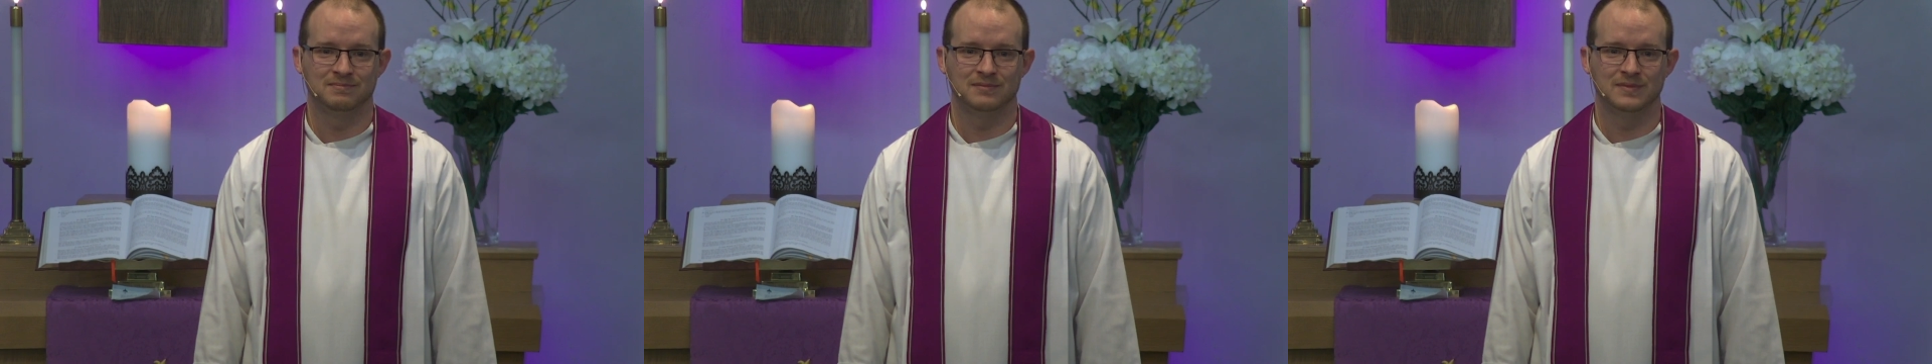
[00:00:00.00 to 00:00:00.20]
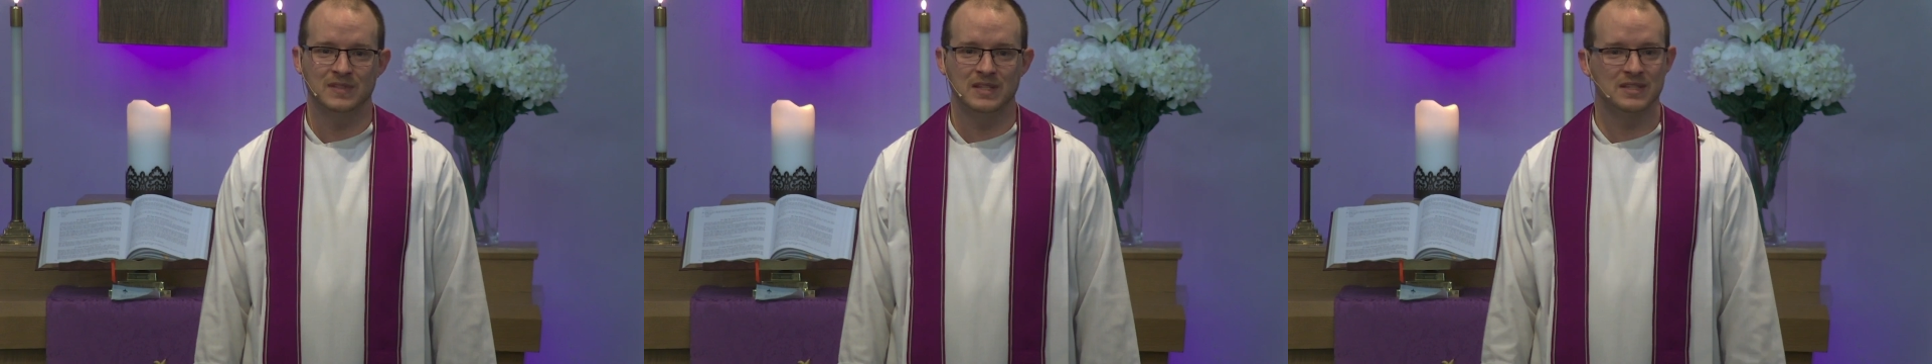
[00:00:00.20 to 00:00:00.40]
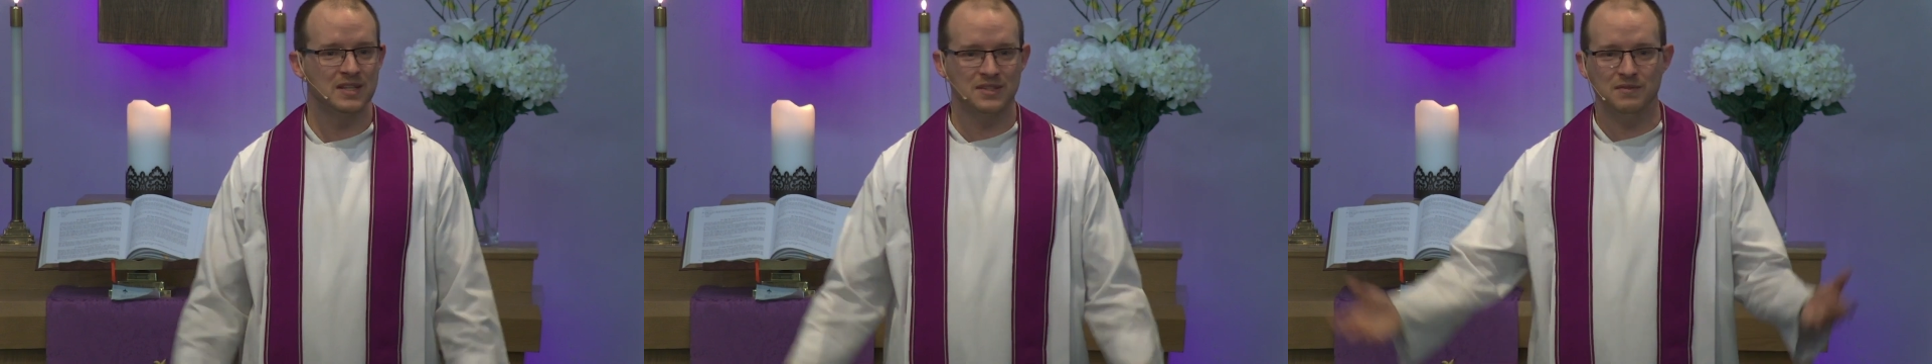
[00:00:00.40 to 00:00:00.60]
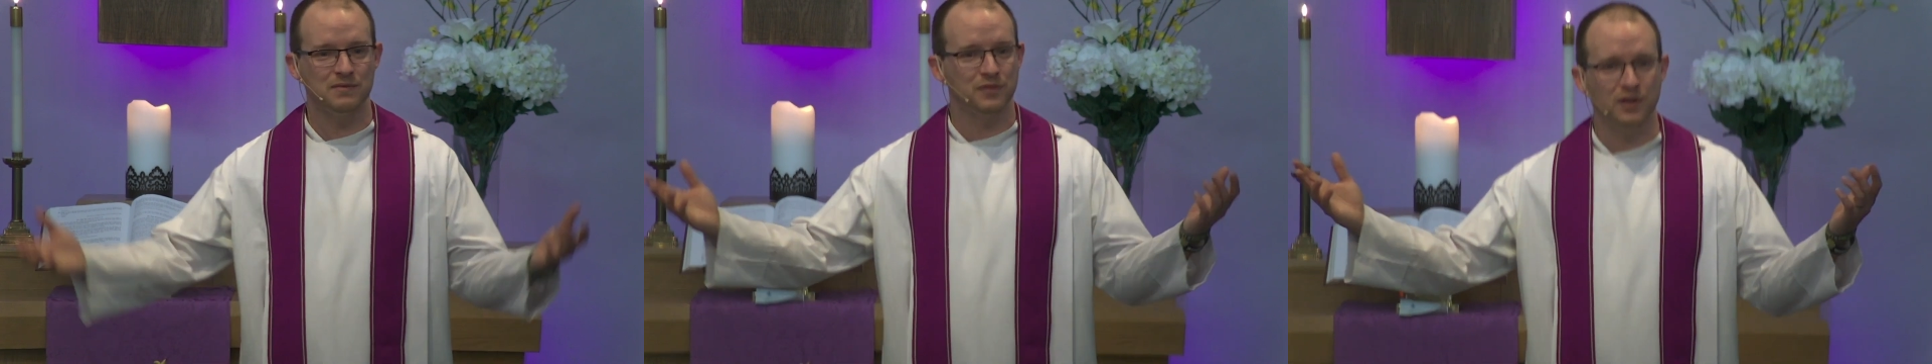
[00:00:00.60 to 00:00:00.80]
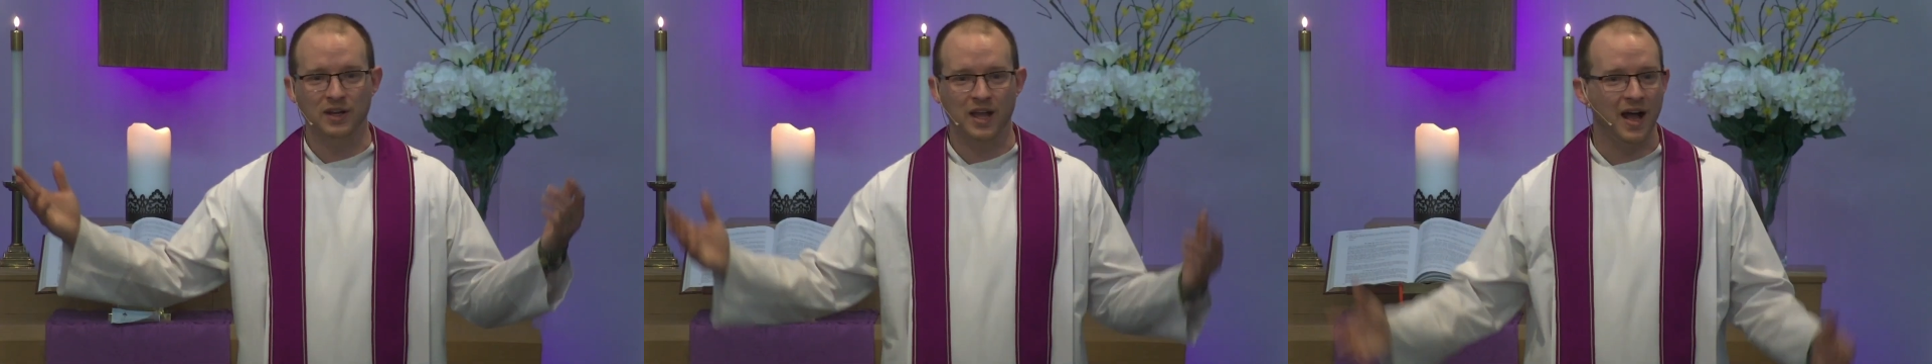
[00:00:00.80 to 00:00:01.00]
This isn't
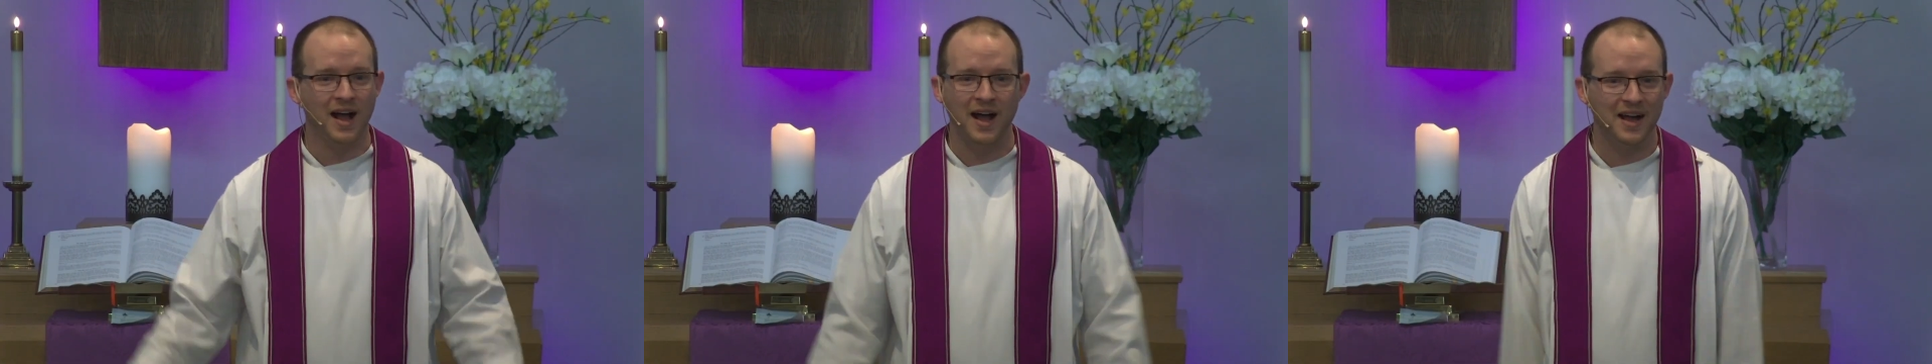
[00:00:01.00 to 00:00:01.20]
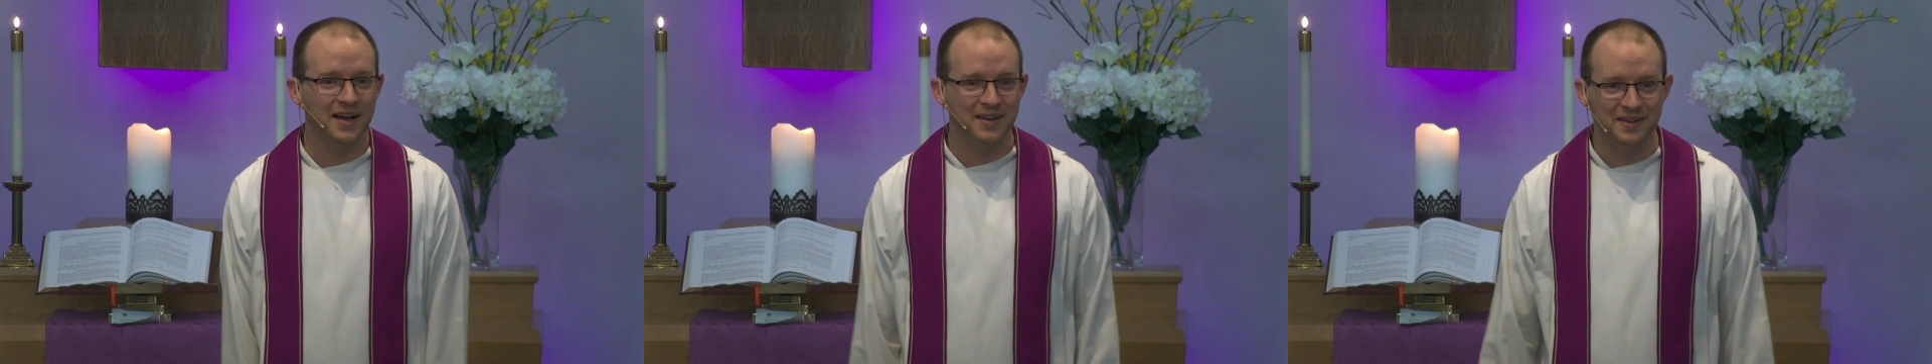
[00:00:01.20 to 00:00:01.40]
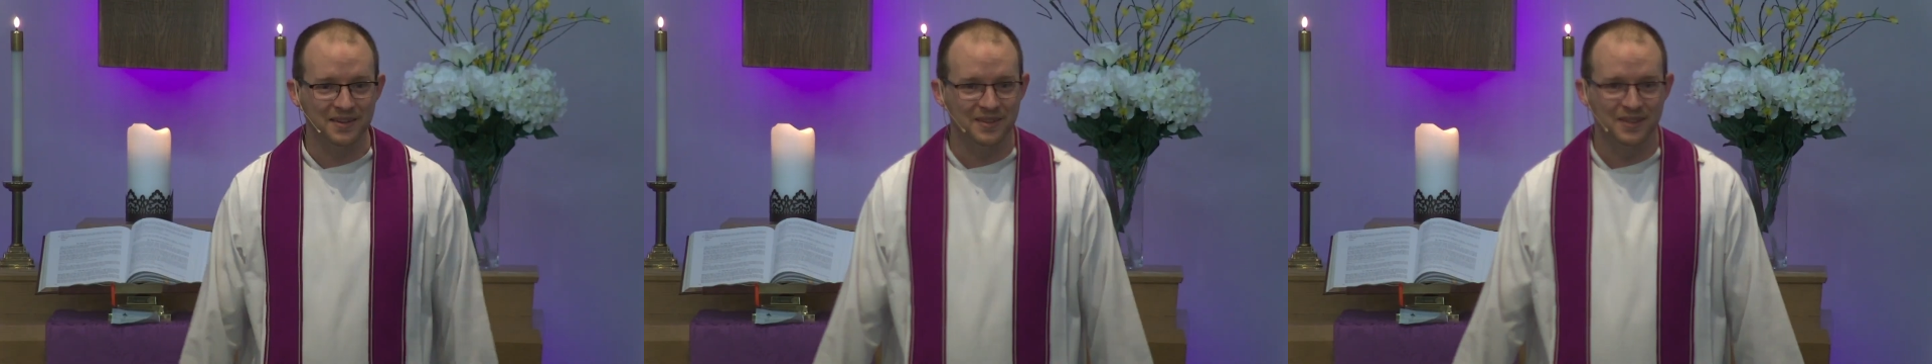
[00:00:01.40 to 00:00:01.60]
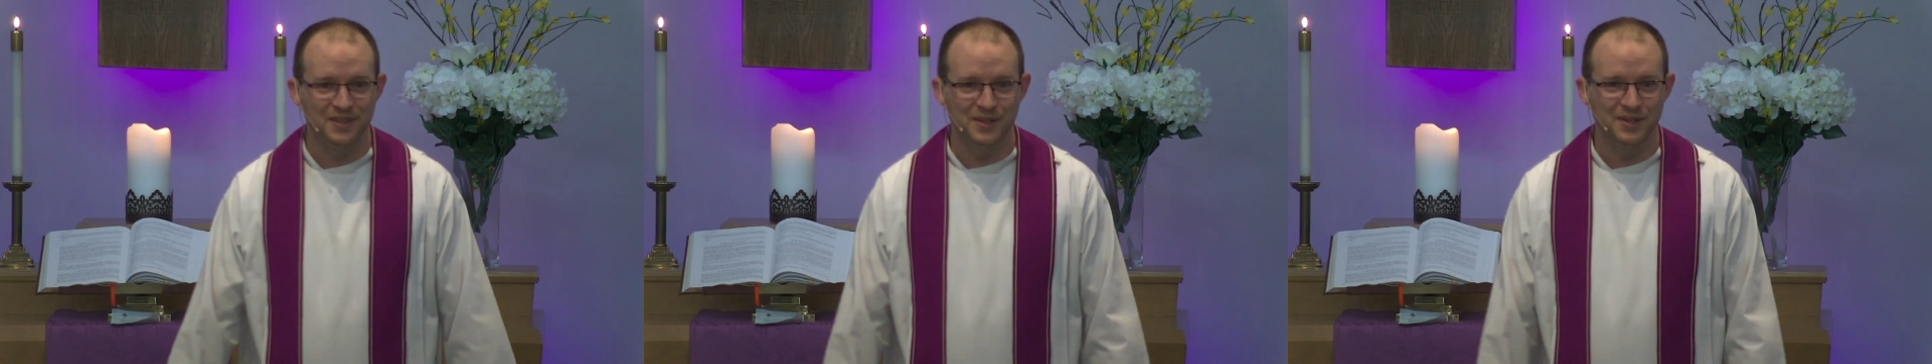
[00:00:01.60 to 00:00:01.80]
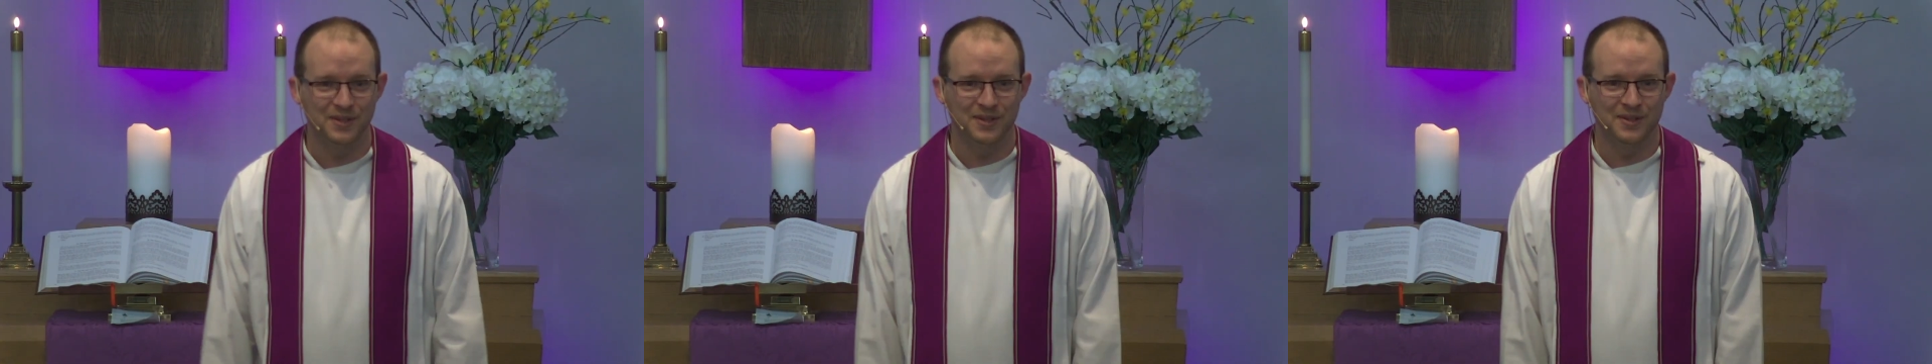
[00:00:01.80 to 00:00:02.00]
for God
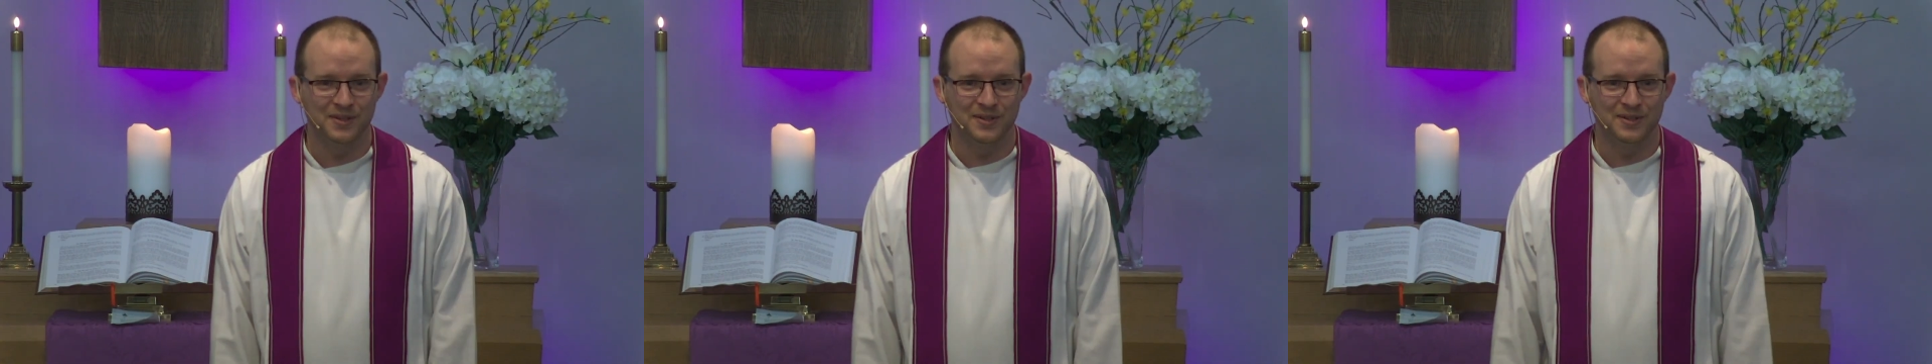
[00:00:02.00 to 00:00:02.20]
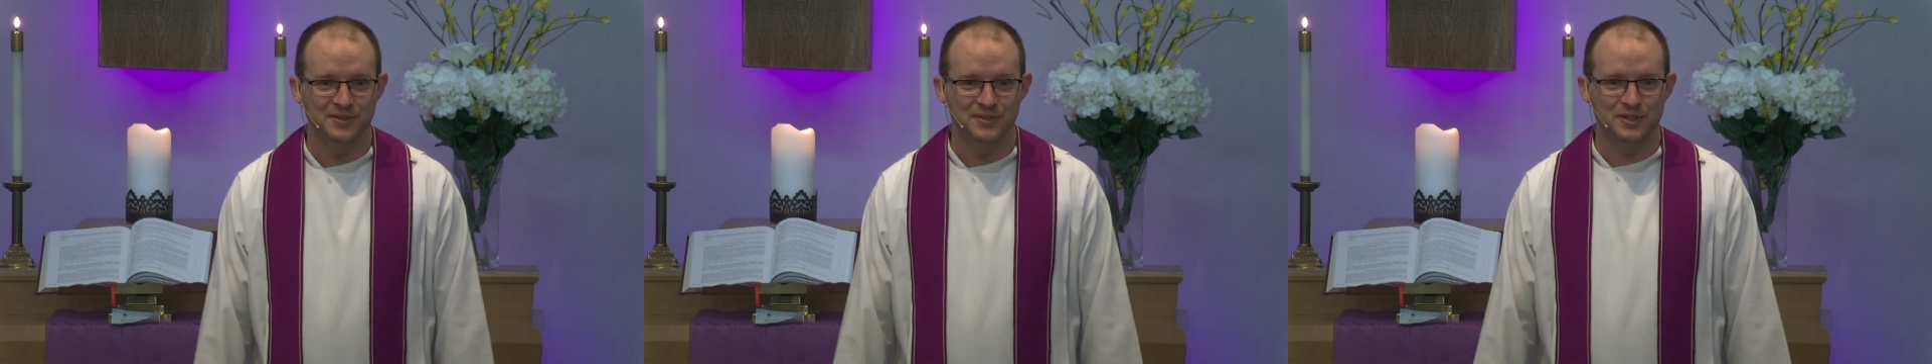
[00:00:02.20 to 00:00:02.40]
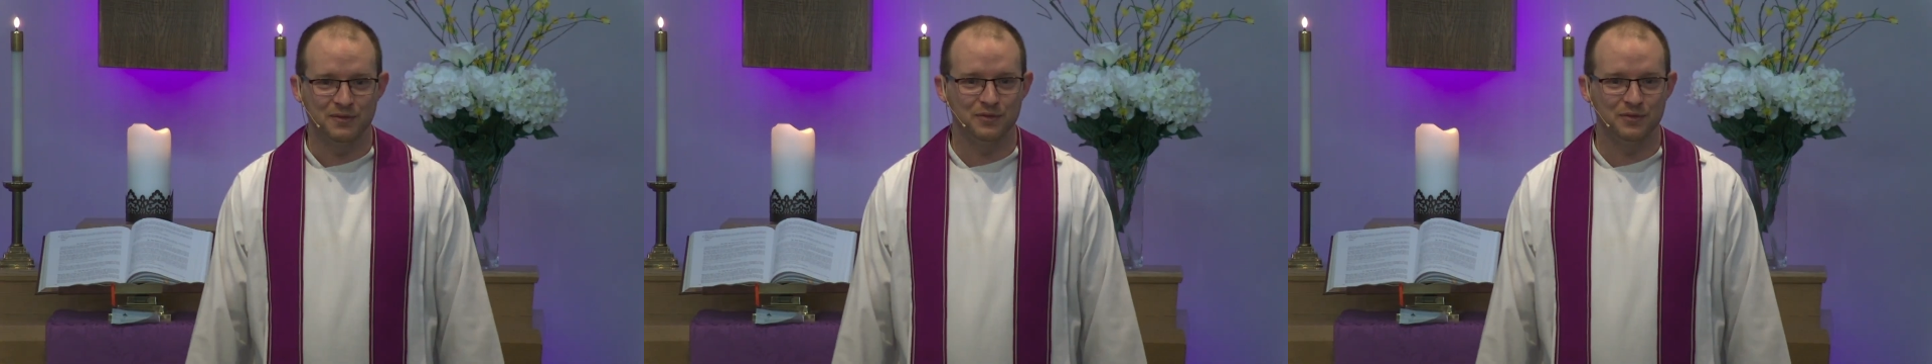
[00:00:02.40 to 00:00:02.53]
to